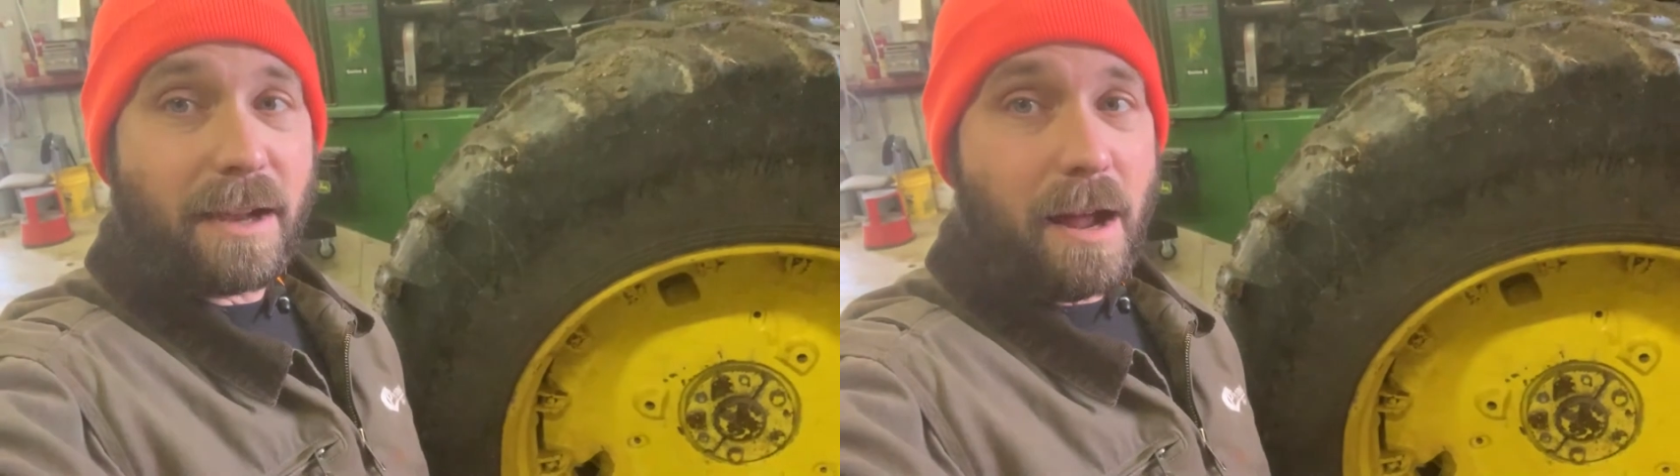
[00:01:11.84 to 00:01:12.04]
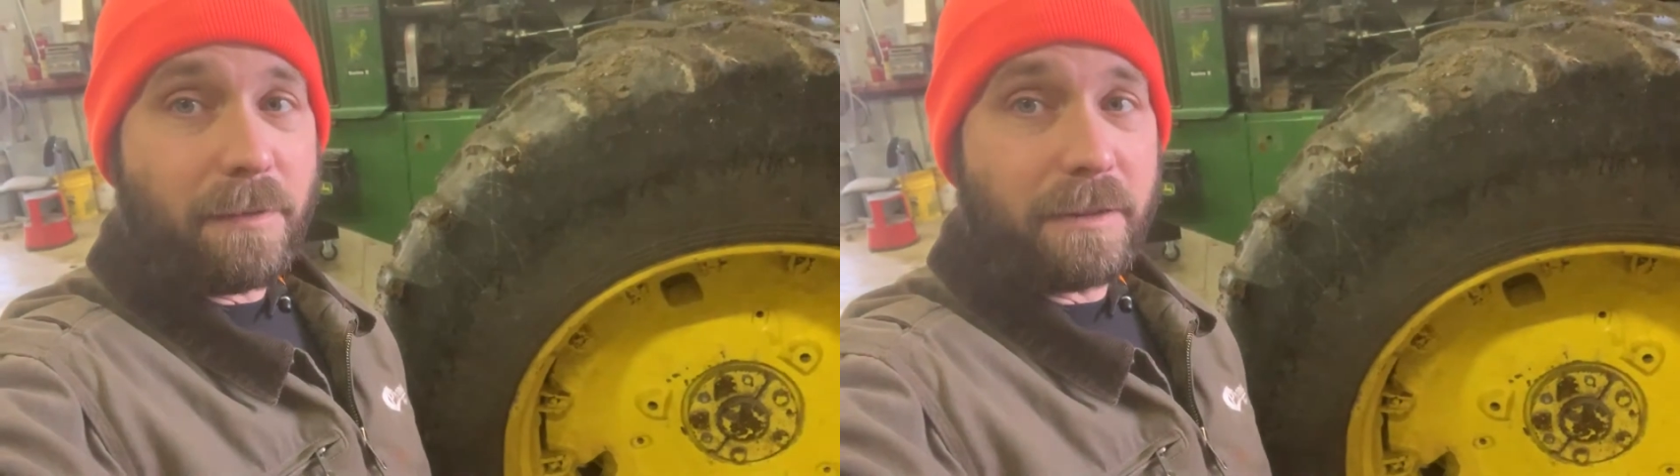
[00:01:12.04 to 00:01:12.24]

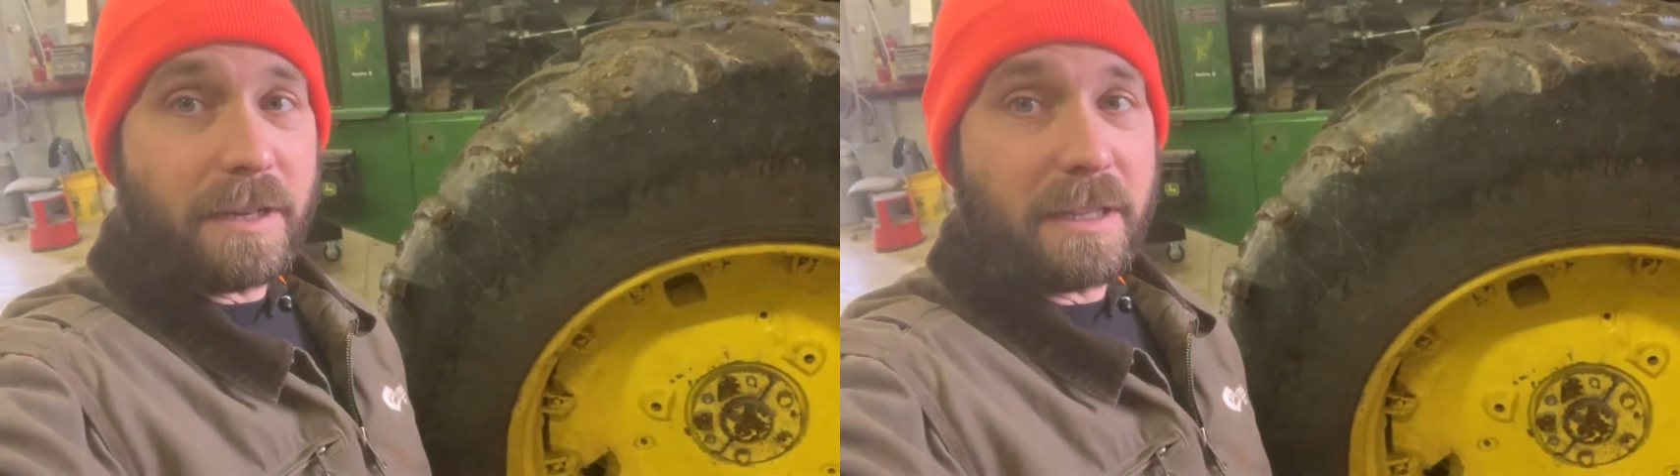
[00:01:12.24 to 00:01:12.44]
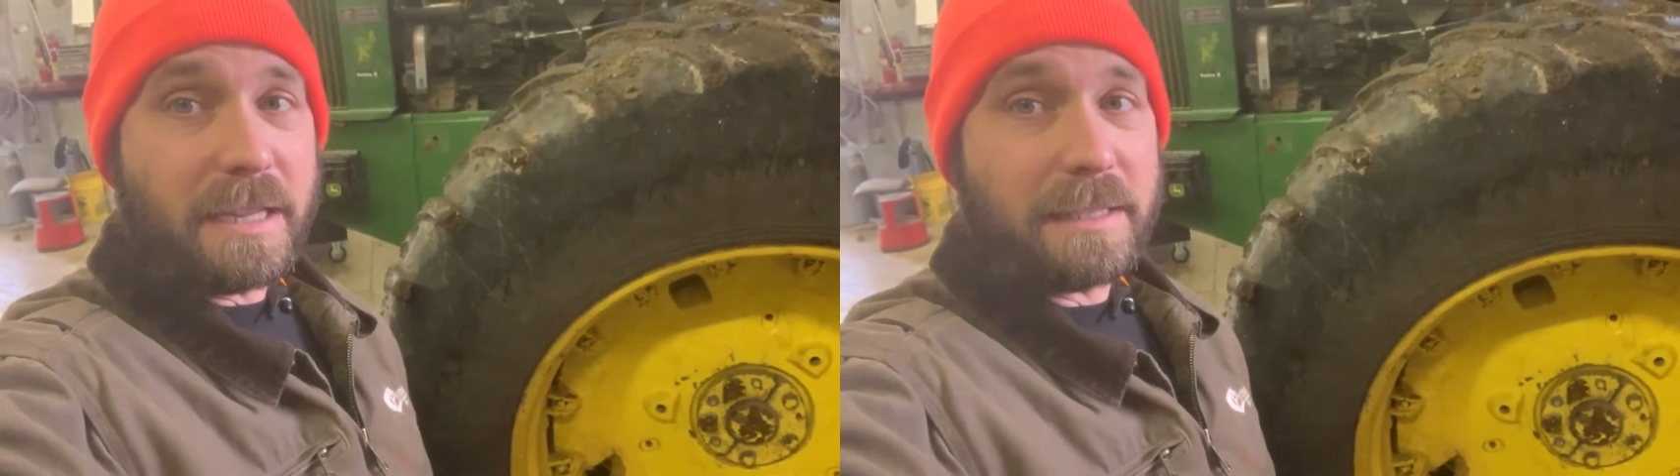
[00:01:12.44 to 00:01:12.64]
off
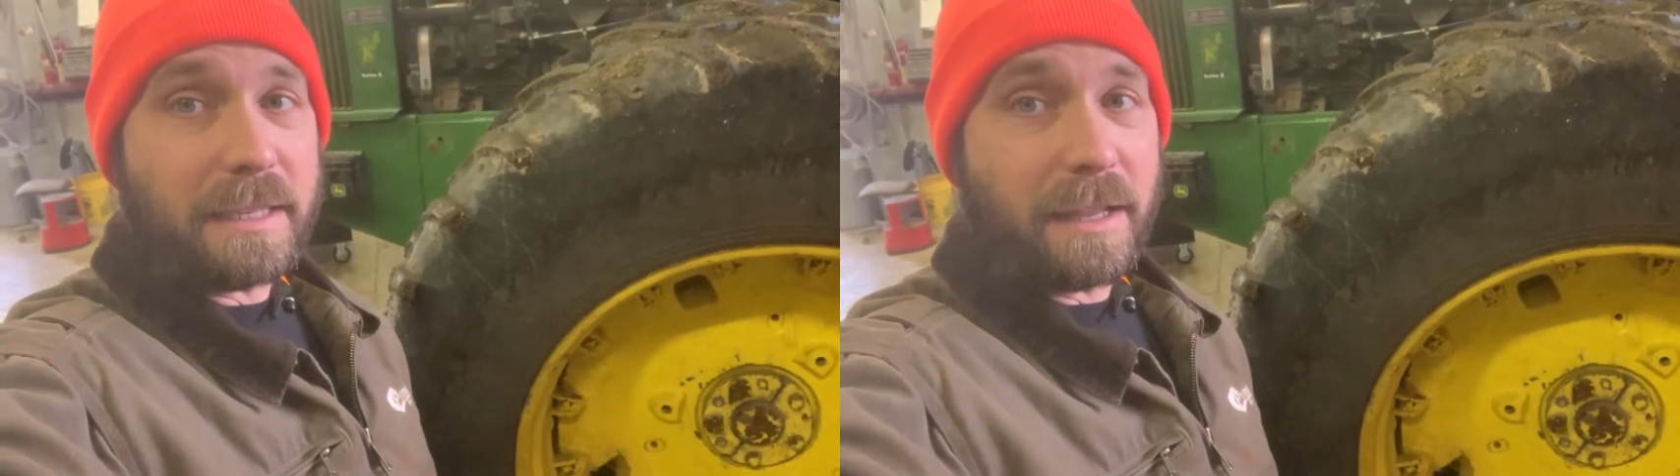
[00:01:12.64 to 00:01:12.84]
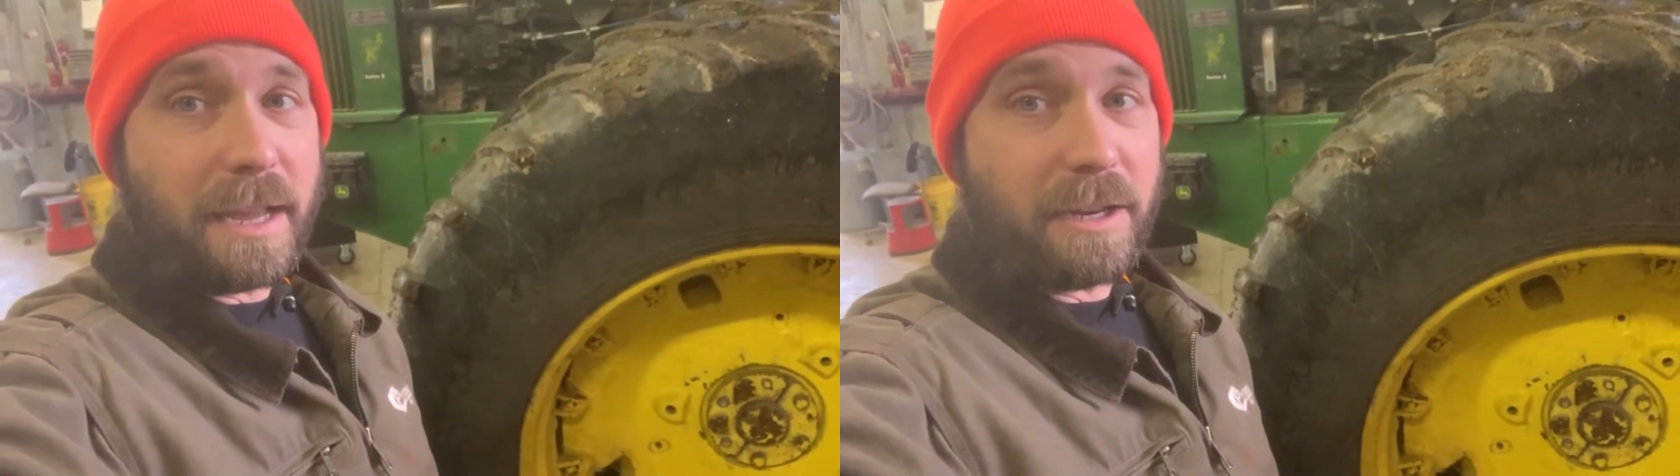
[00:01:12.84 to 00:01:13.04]
real
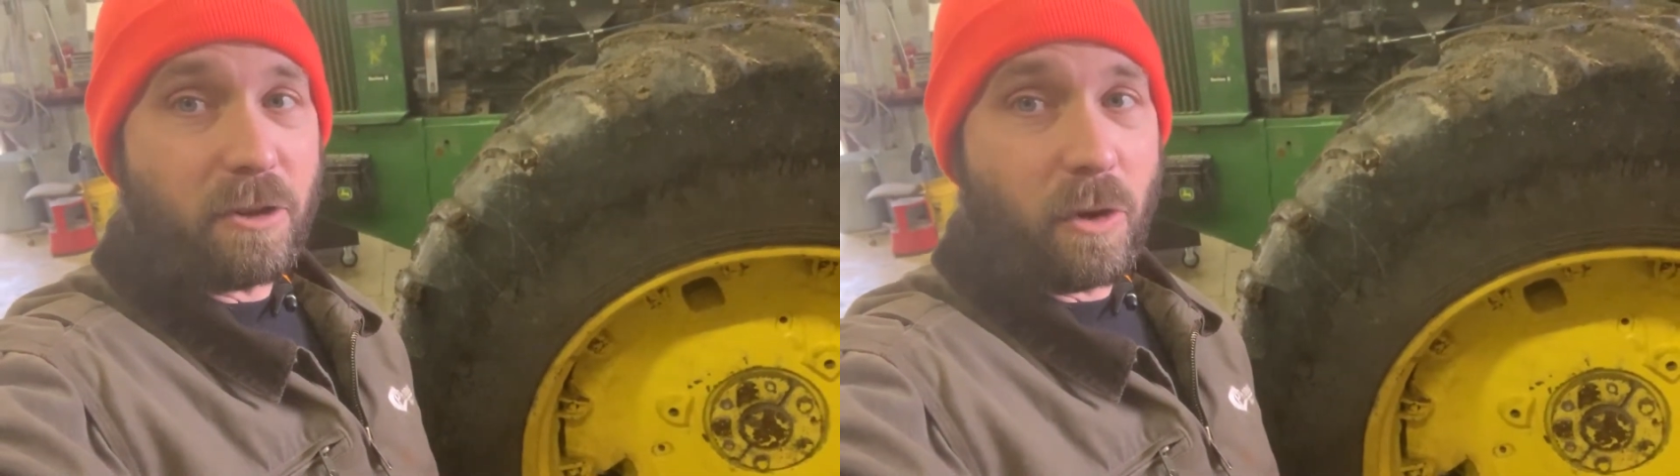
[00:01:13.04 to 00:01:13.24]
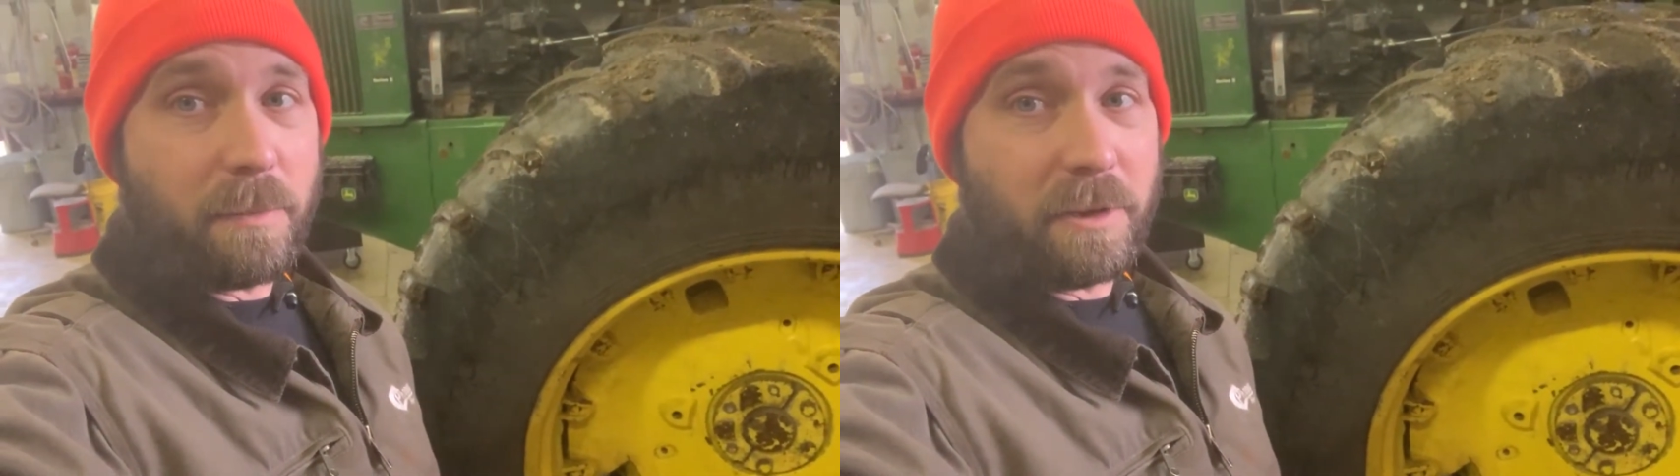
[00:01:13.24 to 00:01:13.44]
easy like your
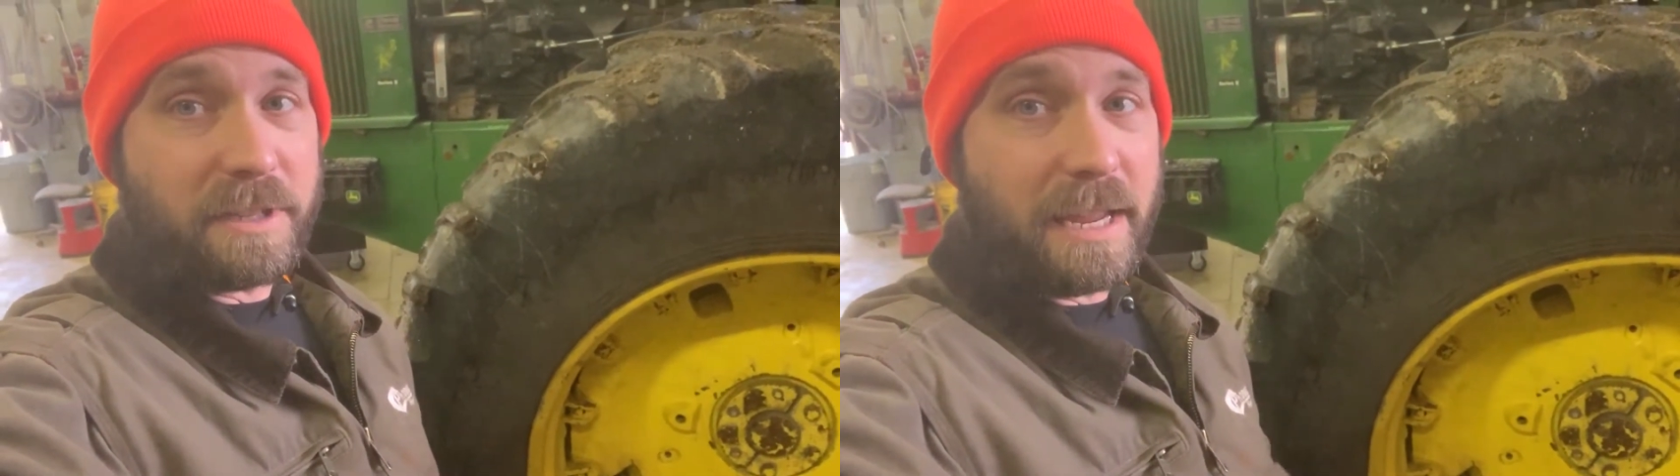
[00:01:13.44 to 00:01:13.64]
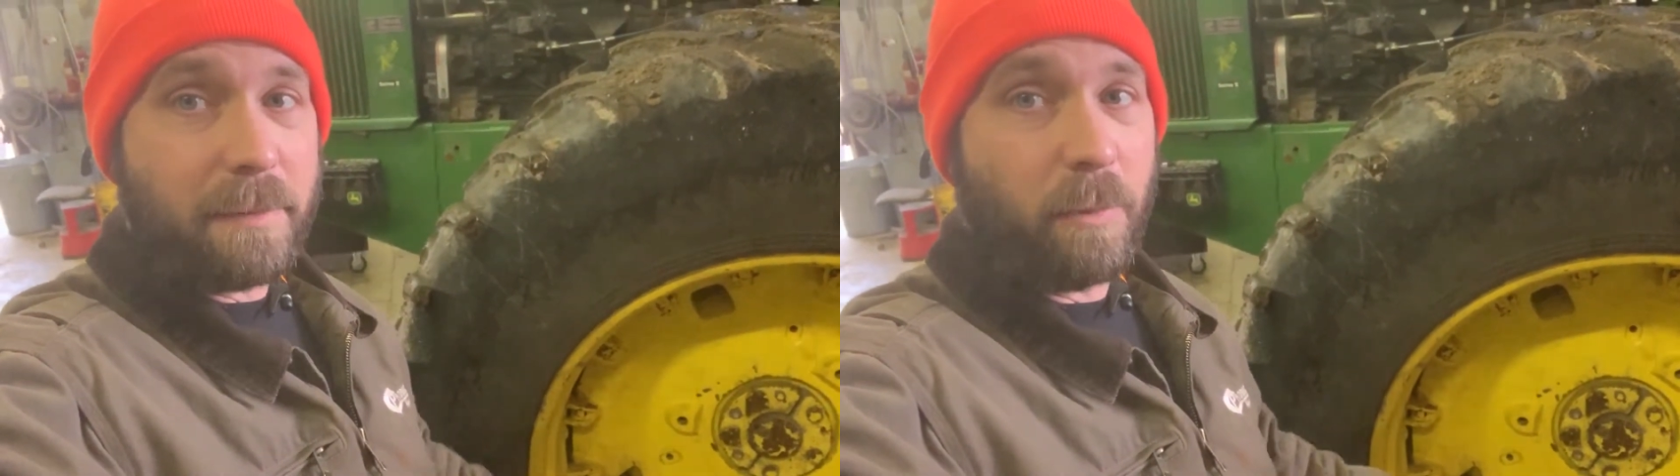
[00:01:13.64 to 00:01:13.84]
normal
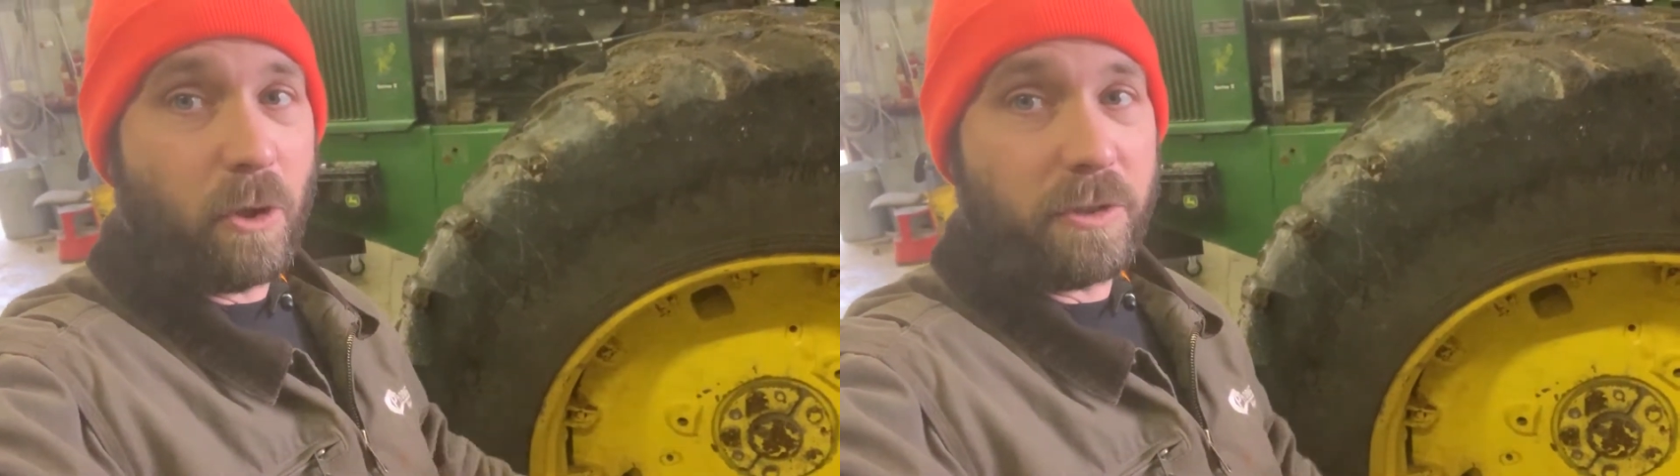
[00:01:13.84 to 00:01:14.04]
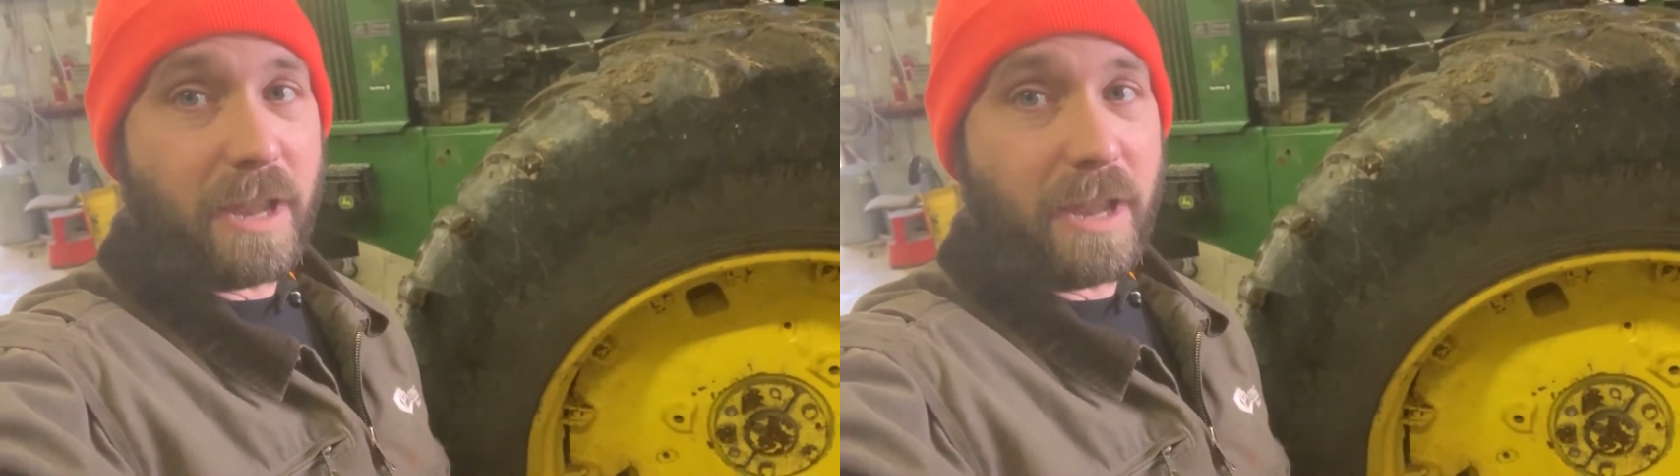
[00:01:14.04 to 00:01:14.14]
10-bolt,